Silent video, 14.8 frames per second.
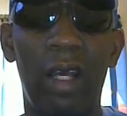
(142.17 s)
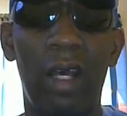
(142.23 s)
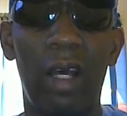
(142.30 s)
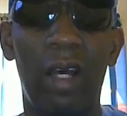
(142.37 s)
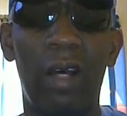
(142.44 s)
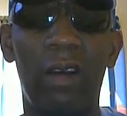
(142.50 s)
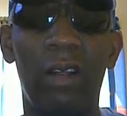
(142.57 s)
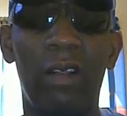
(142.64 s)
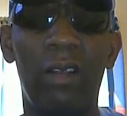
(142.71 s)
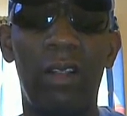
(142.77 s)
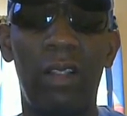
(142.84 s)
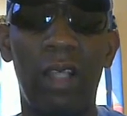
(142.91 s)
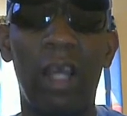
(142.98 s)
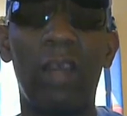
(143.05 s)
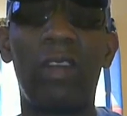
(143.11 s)
uh,
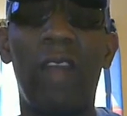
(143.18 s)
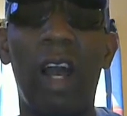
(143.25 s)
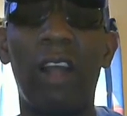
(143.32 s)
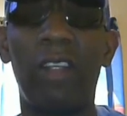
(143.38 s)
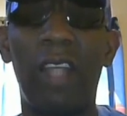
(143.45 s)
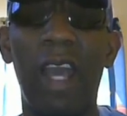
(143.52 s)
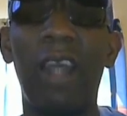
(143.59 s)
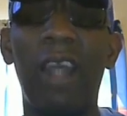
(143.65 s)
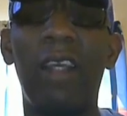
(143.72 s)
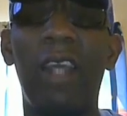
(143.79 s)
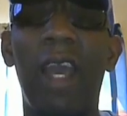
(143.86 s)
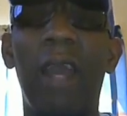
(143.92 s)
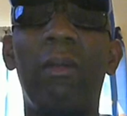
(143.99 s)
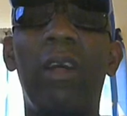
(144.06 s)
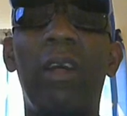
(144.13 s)
arcade
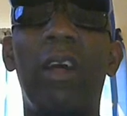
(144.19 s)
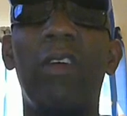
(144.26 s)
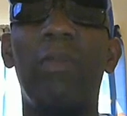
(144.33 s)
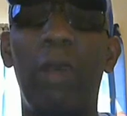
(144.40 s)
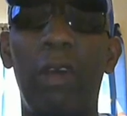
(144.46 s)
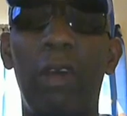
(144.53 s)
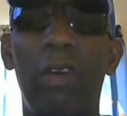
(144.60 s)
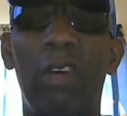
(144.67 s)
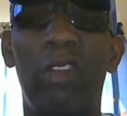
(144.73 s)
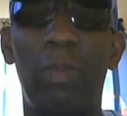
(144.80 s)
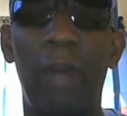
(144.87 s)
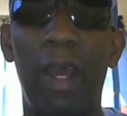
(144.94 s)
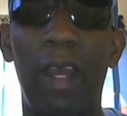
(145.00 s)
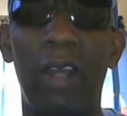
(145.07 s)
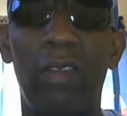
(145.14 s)
game Computer
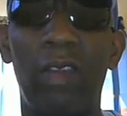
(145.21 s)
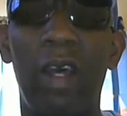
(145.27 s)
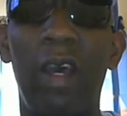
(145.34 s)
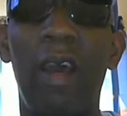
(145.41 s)
Space,